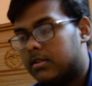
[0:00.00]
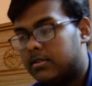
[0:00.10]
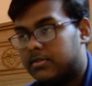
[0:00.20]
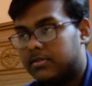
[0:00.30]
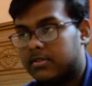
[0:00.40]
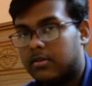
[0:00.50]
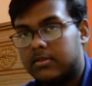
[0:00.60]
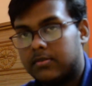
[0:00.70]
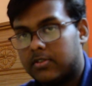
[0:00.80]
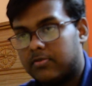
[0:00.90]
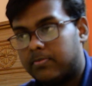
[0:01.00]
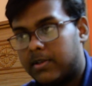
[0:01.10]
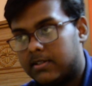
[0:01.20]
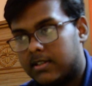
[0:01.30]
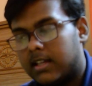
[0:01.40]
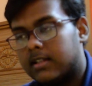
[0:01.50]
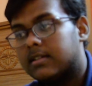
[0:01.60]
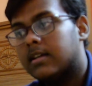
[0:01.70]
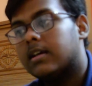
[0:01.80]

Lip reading: this concept of major scales,